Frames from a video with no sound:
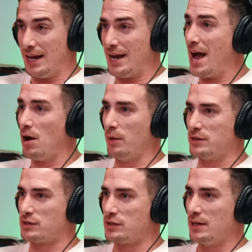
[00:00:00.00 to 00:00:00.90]
And now
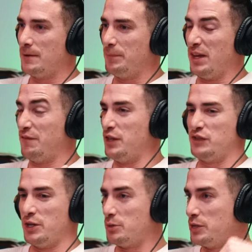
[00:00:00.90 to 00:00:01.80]
it's, if
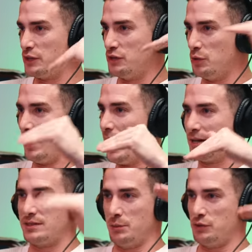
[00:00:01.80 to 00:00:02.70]
this video doesn't do
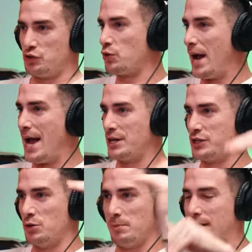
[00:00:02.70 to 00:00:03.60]
X, it was
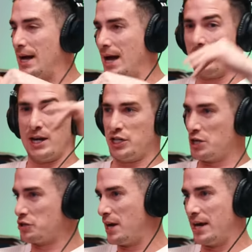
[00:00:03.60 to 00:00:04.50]
trash. Oh my God, we got to
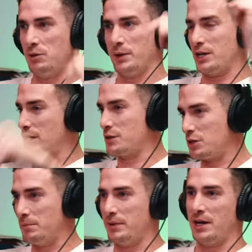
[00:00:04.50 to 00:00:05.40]
change the title. We got to change
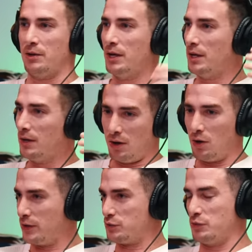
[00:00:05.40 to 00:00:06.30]
the thumbnail. Yep.
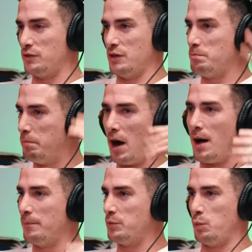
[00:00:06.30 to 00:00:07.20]
All this was this
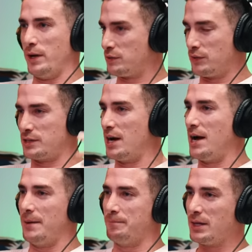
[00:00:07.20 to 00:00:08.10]
bombed waste of our
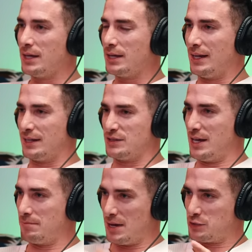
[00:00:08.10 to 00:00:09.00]
time. Like, does
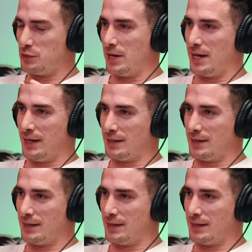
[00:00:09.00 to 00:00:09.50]
that mess with your head?